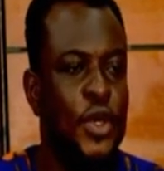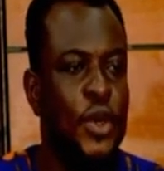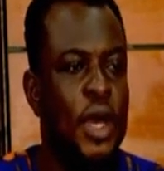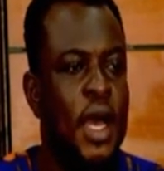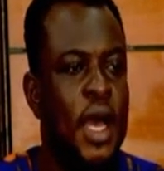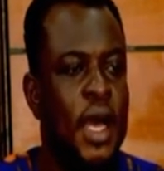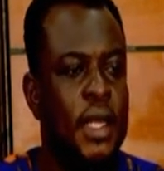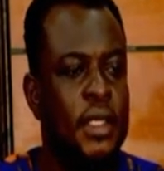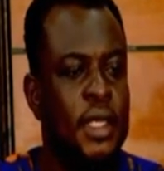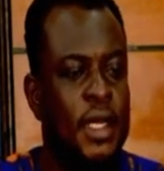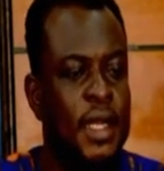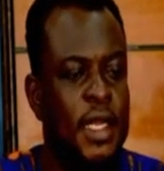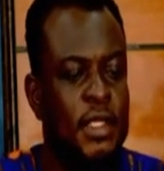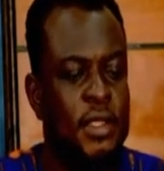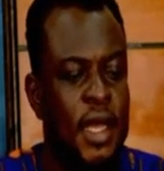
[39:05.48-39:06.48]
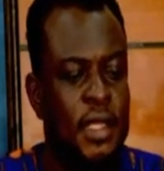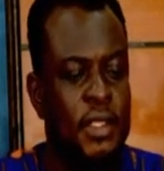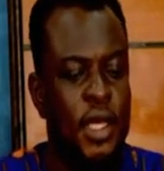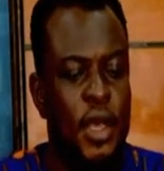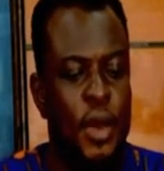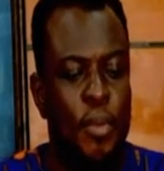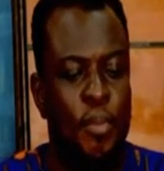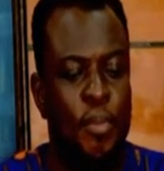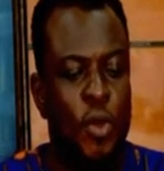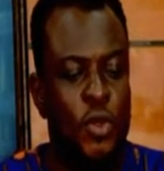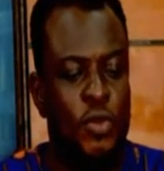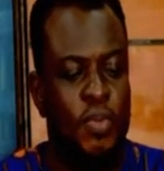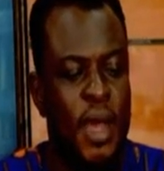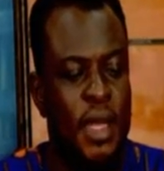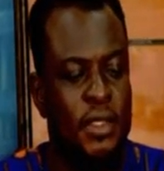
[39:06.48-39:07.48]
You know, and that is that
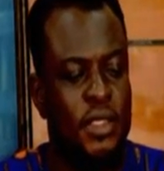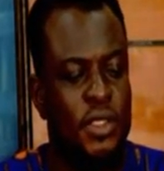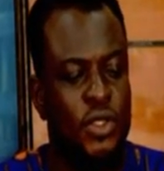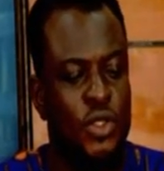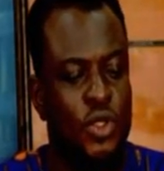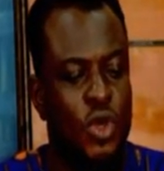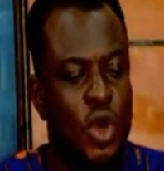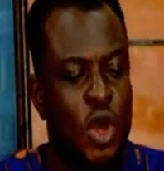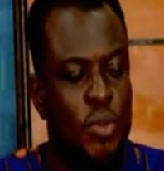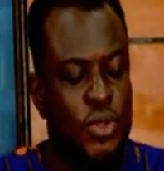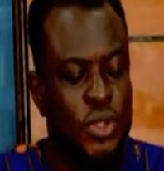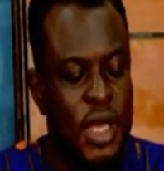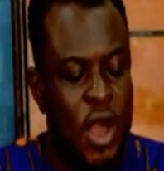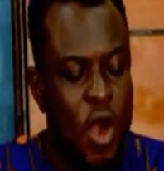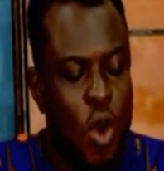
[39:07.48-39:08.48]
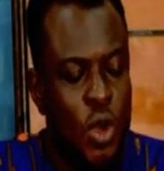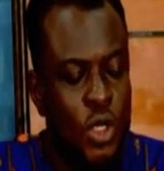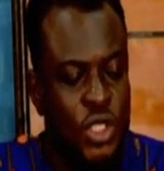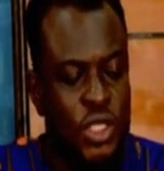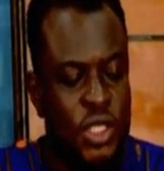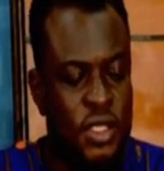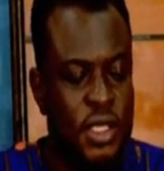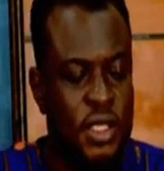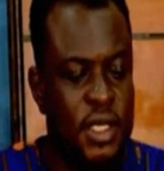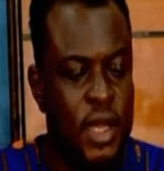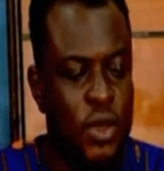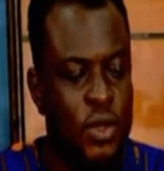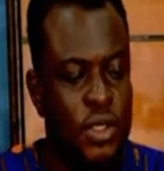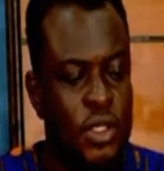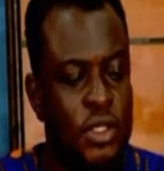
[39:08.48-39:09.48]
both parties need to come to that consciousness
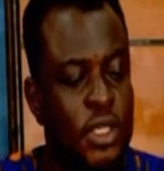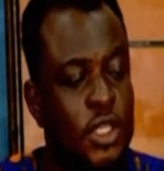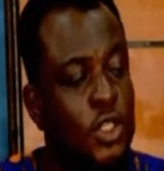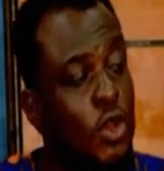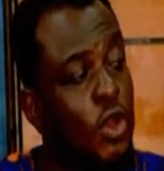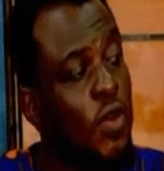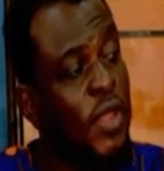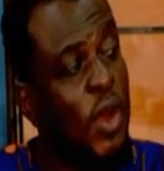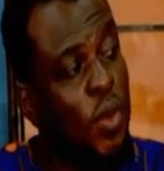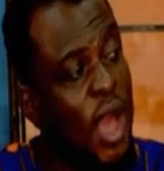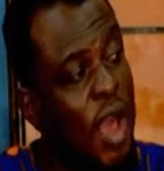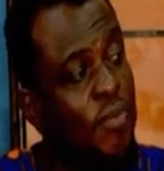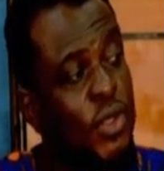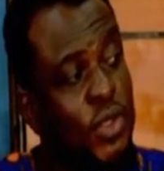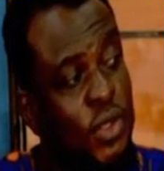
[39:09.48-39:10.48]
that, look, this love that we have